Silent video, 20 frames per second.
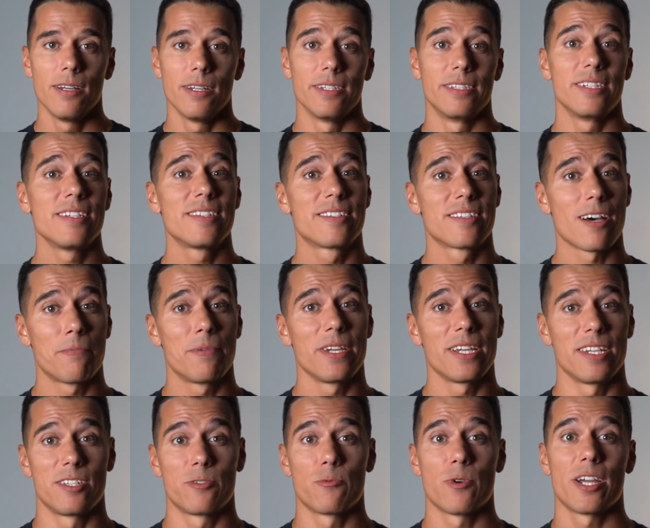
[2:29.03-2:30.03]
This topic
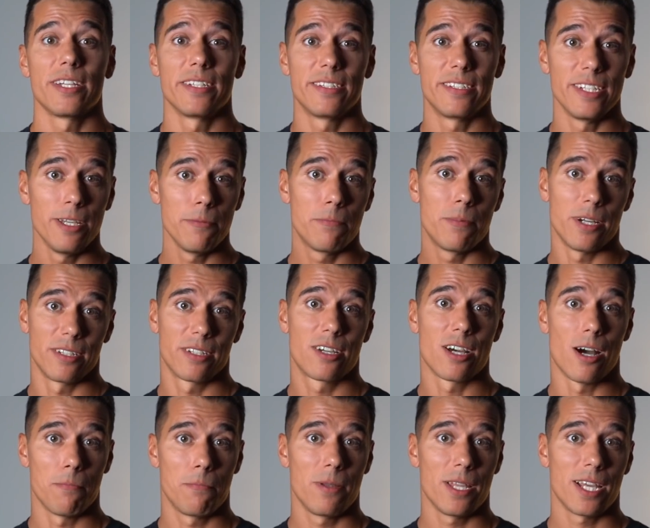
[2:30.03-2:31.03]
is very deep and
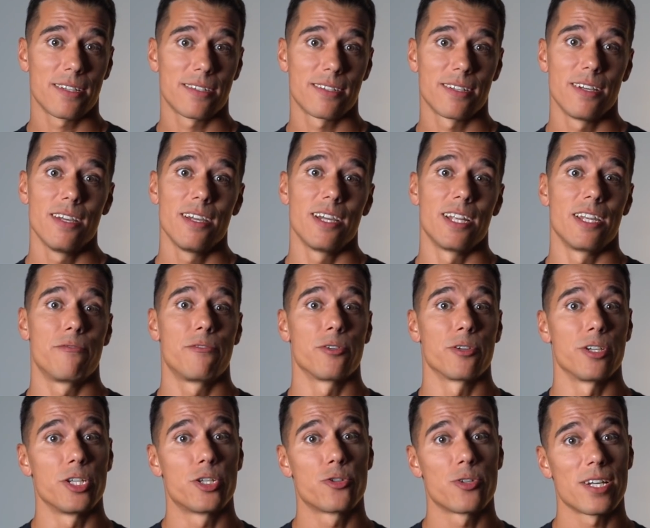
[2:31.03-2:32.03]
complex, and if you're
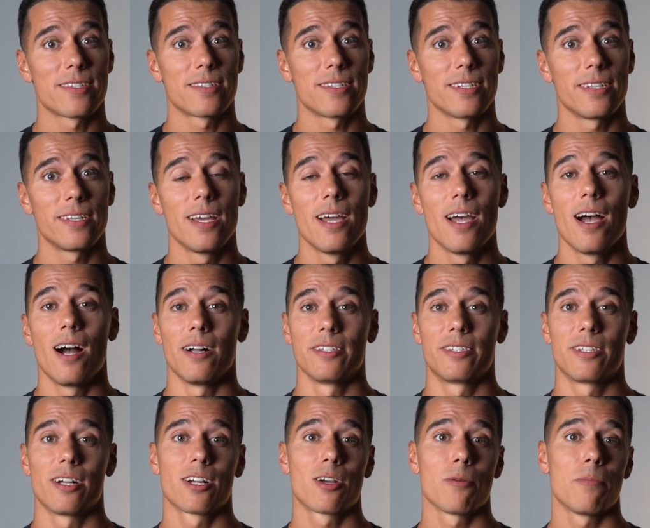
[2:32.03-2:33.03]
interested, I'll
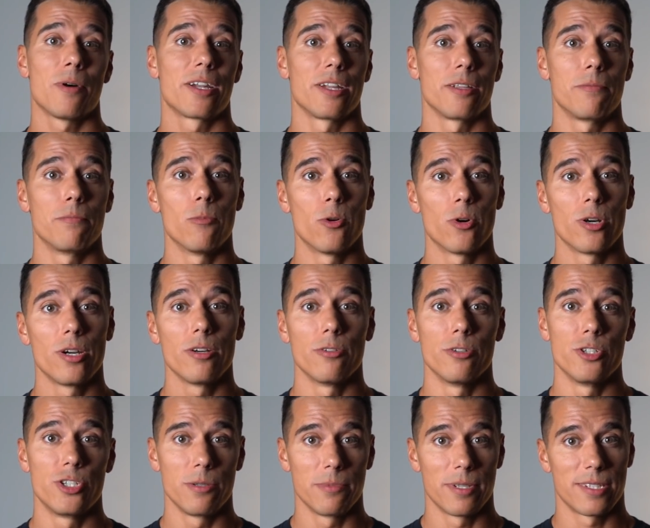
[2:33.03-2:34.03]
talk about it more
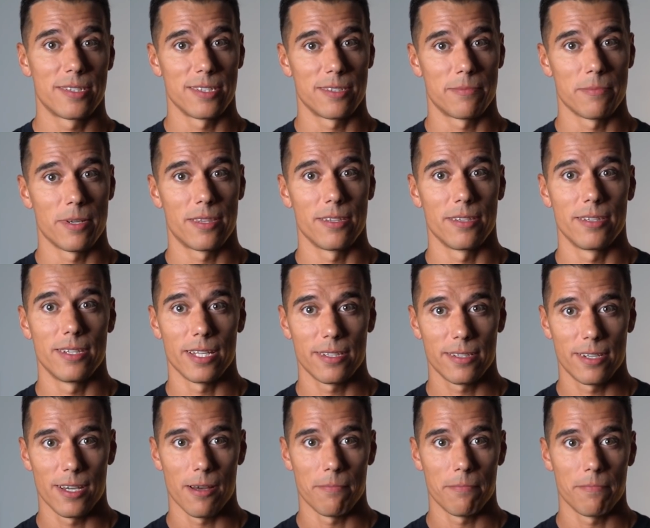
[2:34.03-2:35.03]
on
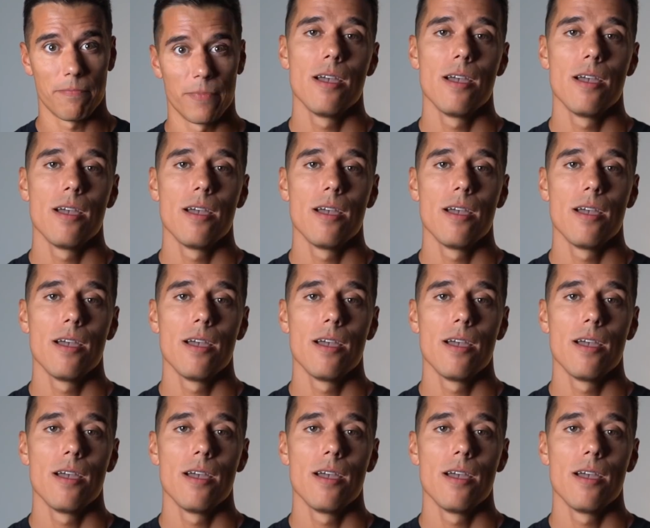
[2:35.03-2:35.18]
gymnasticsmethod.com.